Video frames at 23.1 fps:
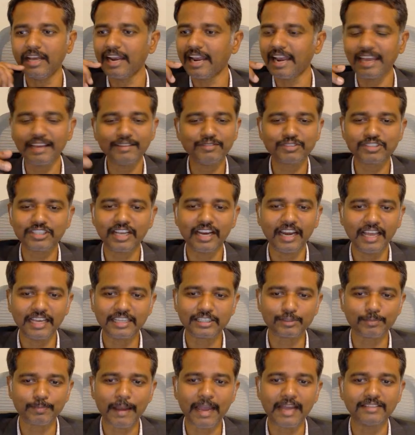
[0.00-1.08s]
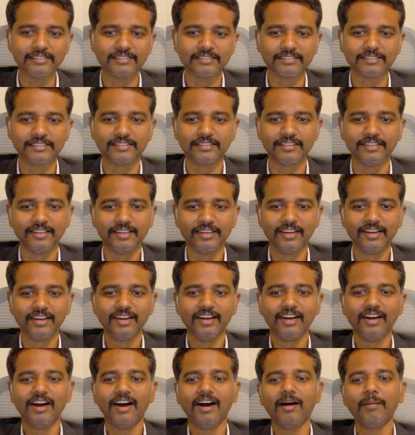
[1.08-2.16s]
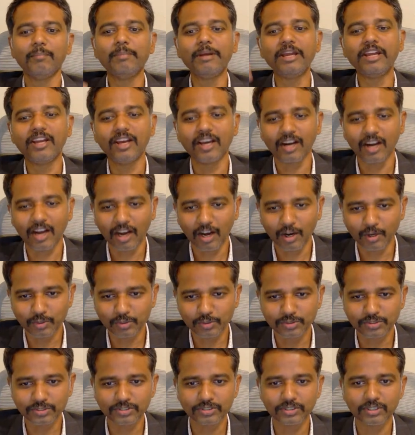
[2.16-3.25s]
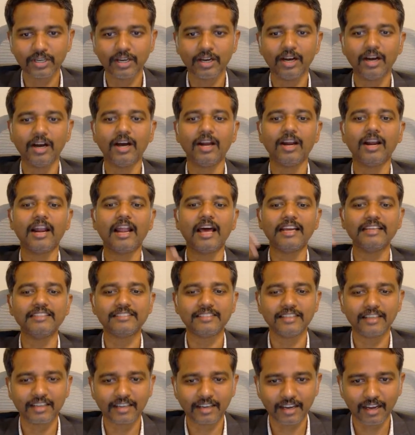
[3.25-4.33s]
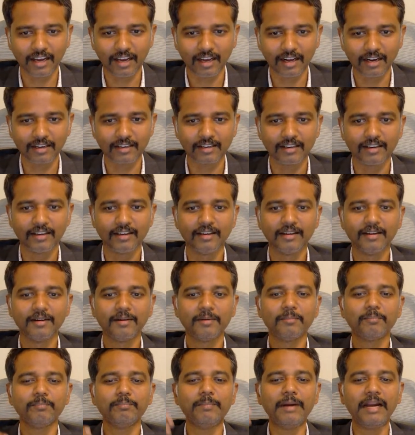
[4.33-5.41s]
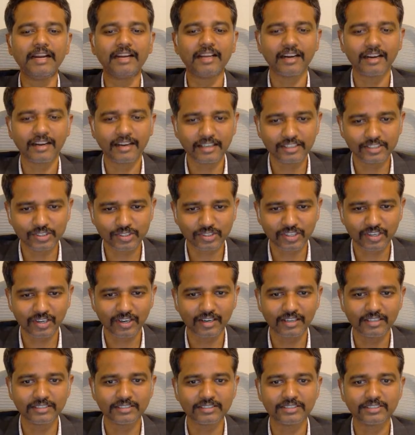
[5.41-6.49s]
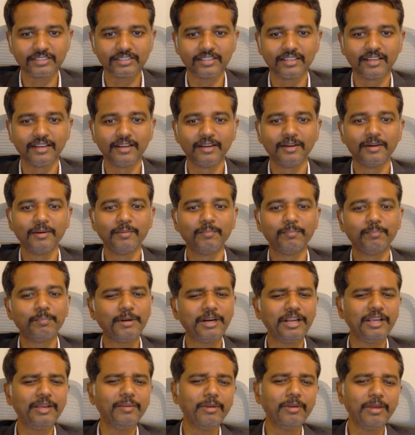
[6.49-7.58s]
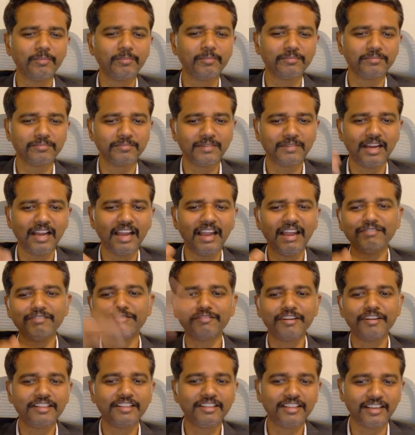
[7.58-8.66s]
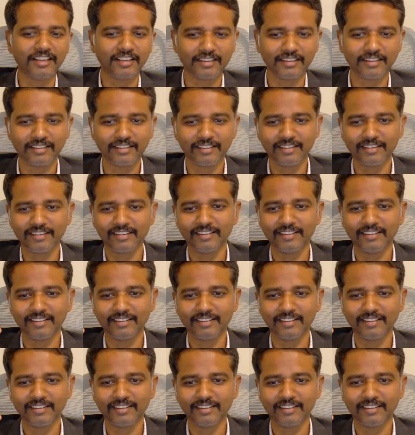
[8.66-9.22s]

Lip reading: lifestyle expands: a bigger house, a nicer car, better restaurants, premium, everything.